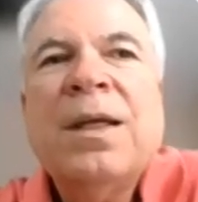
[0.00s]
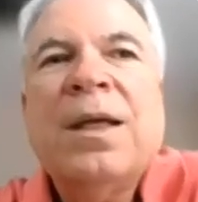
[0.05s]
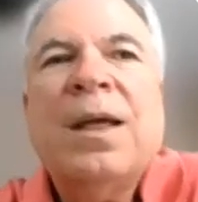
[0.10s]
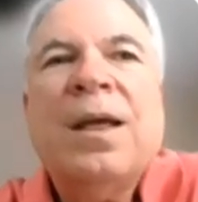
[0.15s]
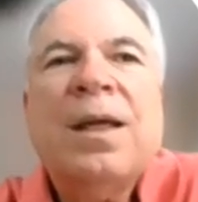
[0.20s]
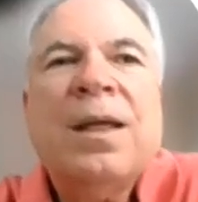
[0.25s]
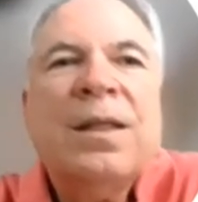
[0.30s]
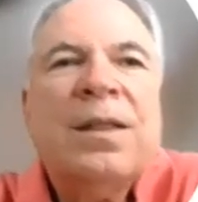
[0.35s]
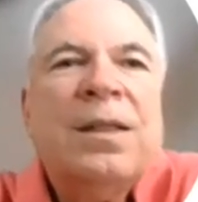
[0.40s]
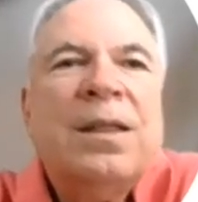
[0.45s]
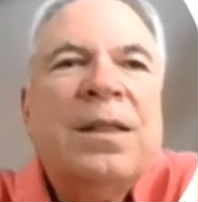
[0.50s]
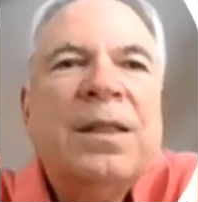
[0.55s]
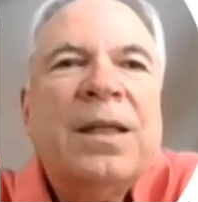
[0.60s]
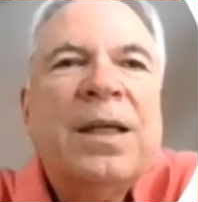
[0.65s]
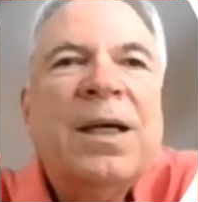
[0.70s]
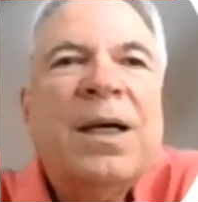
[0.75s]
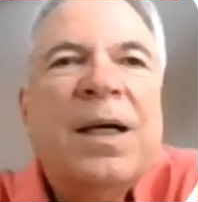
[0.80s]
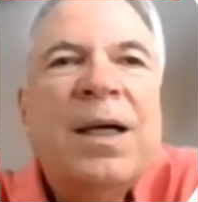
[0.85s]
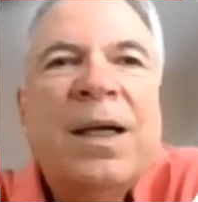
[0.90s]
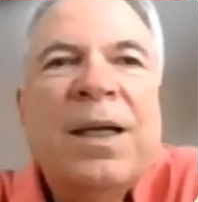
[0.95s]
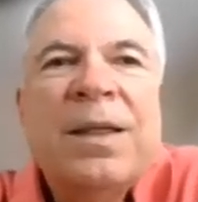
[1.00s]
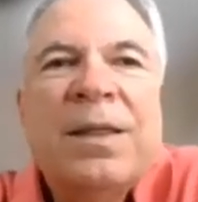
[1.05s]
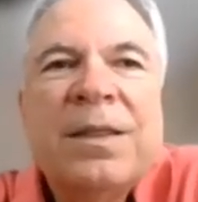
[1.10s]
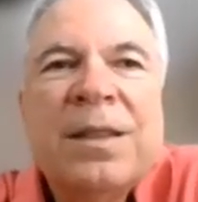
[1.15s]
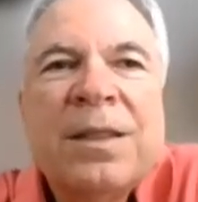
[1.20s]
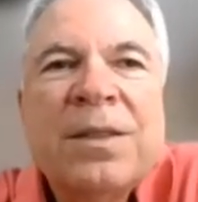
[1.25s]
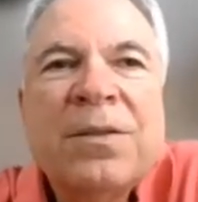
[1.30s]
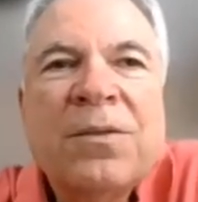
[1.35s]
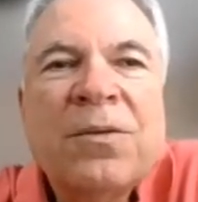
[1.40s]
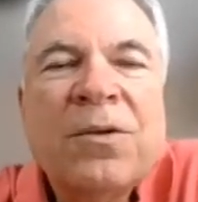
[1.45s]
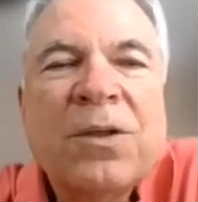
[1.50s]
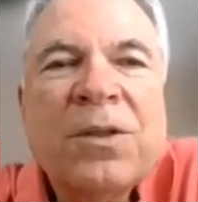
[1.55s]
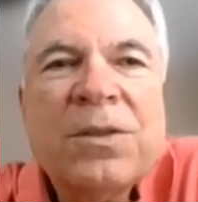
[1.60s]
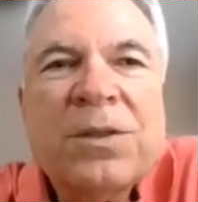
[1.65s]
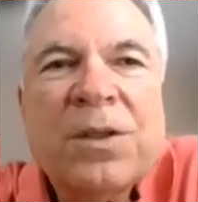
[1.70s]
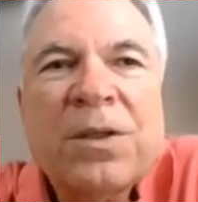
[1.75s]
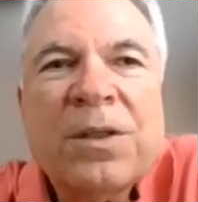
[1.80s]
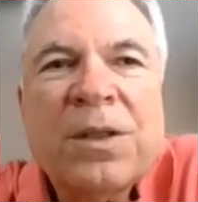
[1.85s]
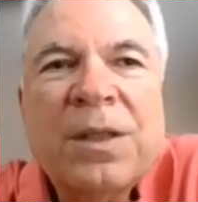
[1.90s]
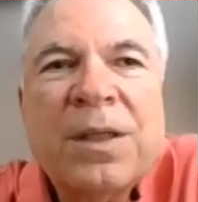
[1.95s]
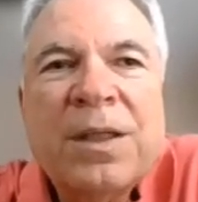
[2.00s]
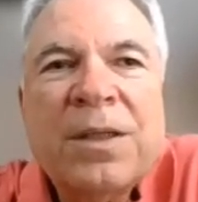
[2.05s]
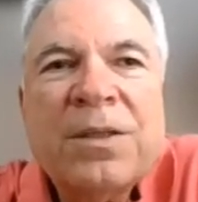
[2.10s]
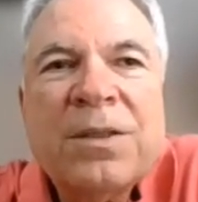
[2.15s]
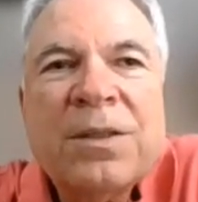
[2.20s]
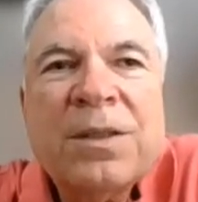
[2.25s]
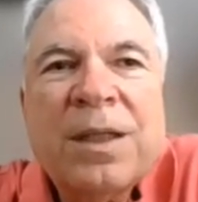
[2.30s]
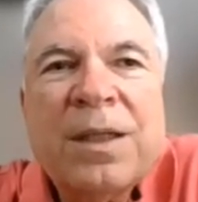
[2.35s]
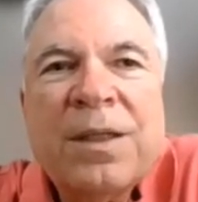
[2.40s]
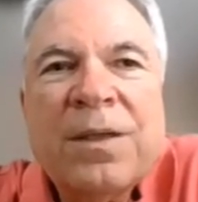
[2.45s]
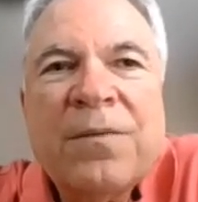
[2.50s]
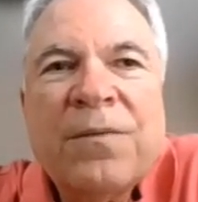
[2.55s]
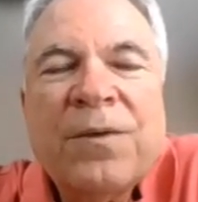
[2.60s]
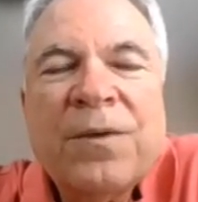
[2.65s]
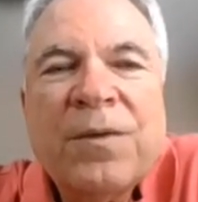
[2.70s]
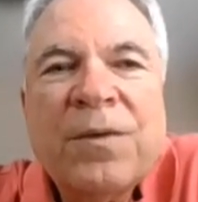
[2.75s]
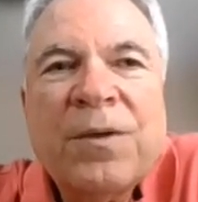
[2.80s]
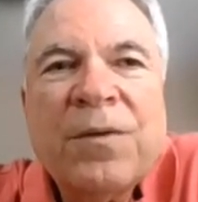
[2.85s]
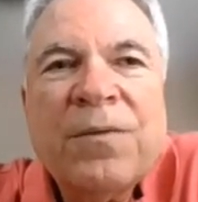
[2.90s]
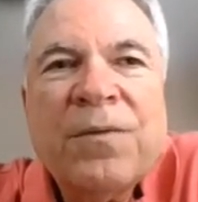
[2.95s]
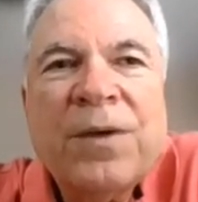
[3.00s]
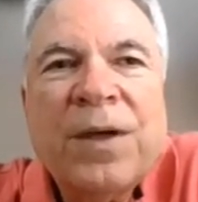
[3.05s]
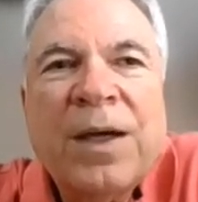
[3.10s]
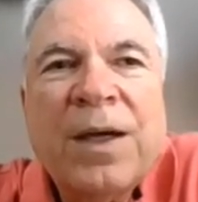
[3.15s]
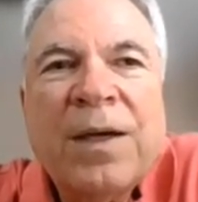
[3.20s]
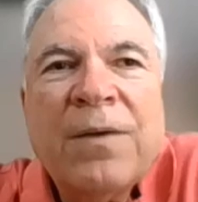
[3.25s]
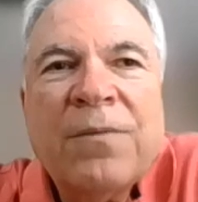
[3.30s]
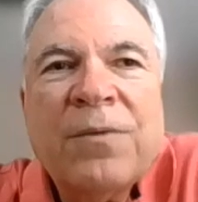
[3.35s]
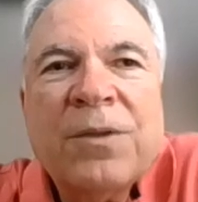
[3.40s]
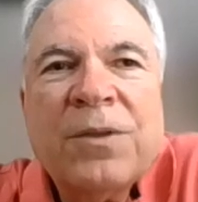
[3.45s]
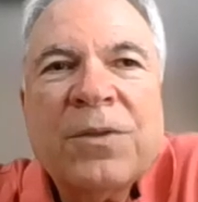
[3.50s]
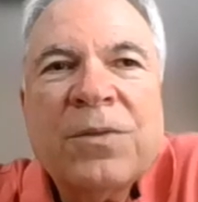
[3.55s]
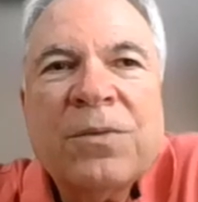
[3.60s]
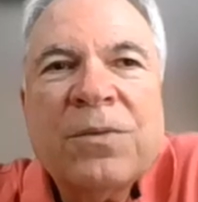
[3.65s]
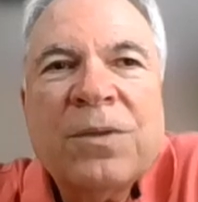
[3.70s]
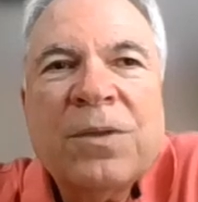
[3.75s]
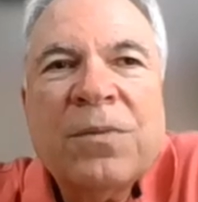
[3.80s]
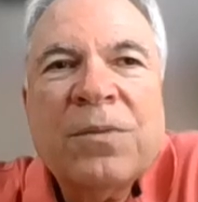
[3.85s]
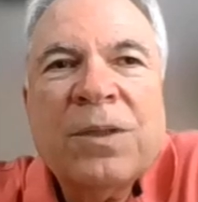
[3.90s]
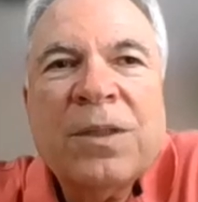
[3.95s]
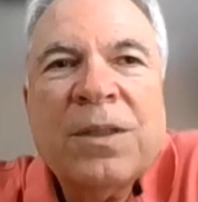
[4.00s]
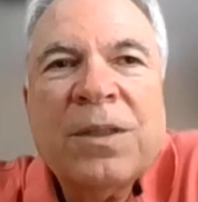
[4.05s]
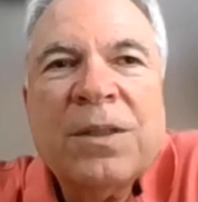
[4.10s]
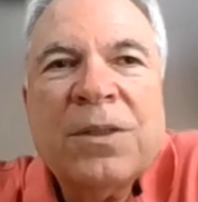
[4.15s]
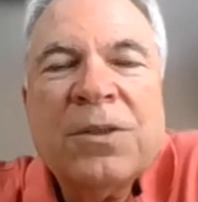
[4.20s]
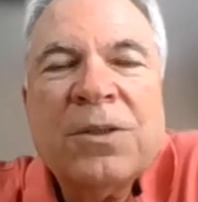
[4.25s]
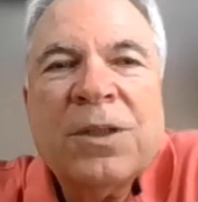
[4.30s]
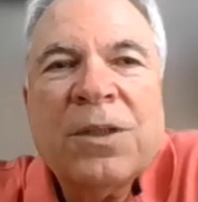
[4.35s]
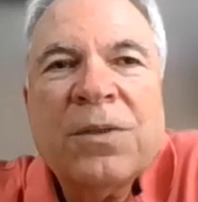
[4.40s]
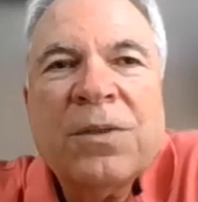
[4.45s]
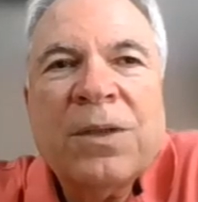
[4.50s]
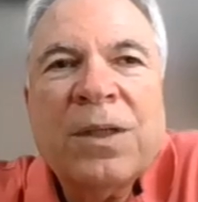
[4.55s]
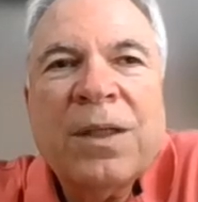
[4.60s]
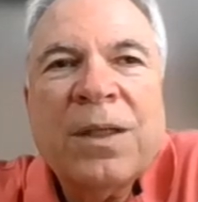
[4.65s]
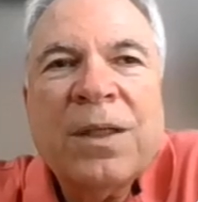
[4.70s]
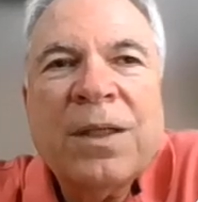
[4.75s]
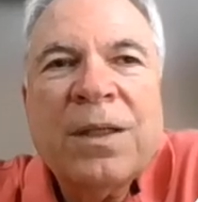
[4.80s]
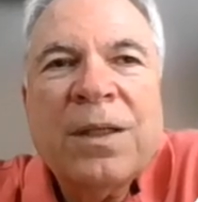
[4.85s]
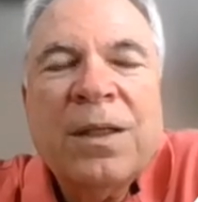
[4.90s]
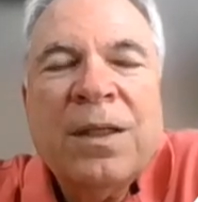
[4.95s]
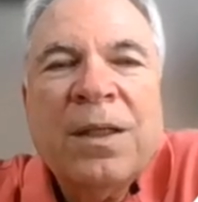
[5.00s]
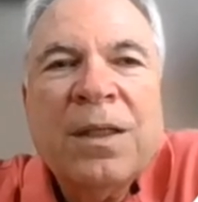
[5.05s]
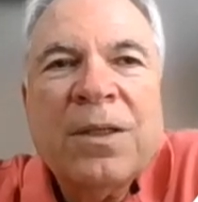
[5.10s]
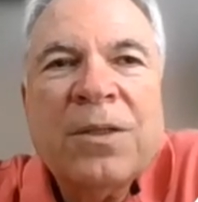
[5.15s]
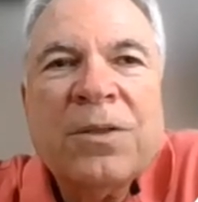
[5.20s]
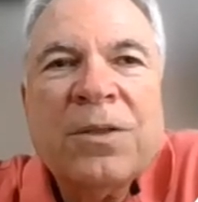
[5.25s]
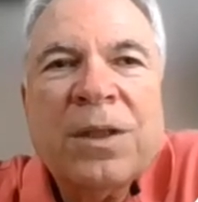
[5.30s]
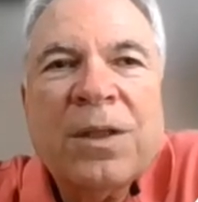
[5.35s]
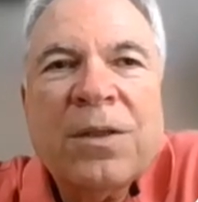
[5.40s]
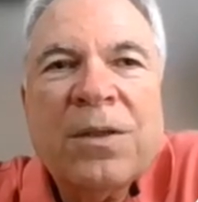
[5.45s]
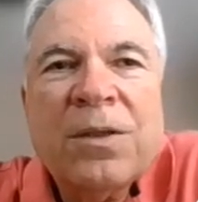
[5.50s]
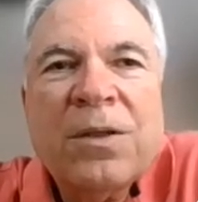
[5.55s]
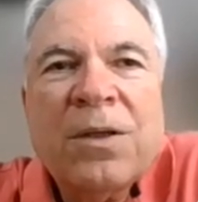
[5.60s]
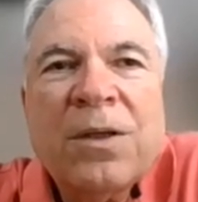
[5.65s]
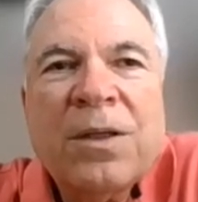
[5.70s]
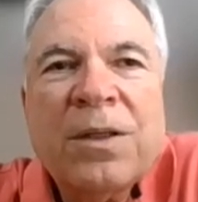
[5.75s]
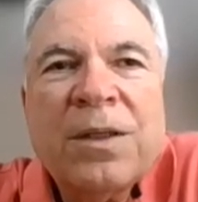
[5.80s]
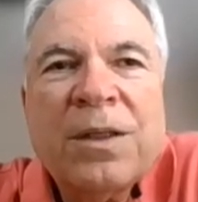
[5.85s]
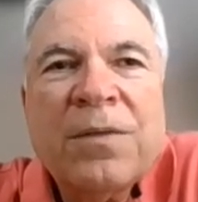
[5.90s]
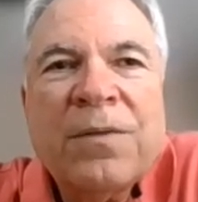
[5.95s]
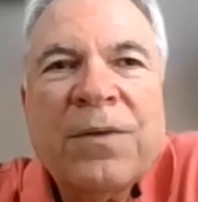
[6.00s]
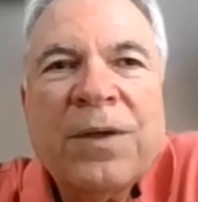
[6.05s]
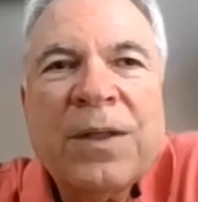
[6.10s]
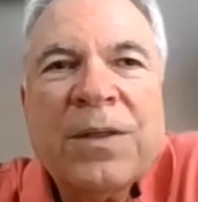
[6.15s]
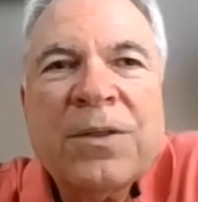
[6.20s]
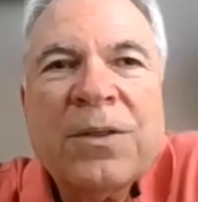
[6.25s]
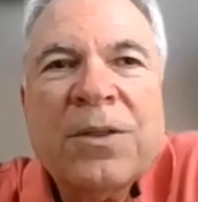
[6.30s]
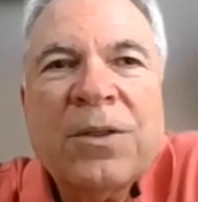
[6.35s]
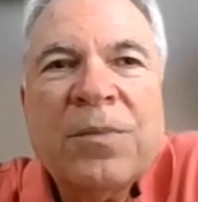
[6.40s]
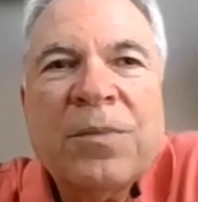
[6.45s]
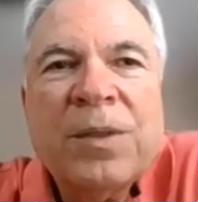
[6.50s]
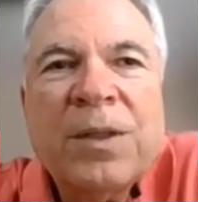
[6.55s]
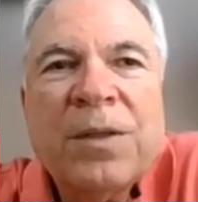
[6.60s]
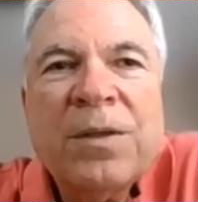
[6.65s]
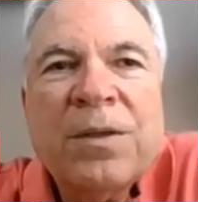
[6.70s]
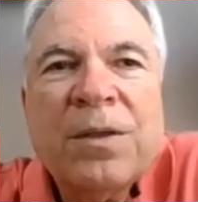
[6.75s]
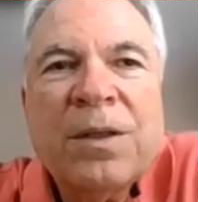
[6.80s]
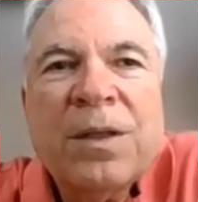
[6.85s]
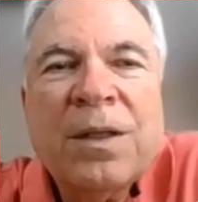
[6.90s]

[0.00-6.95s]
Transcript: and Lilly Hyde did cross circulation in 1955, which really showed that congenital heart defects could be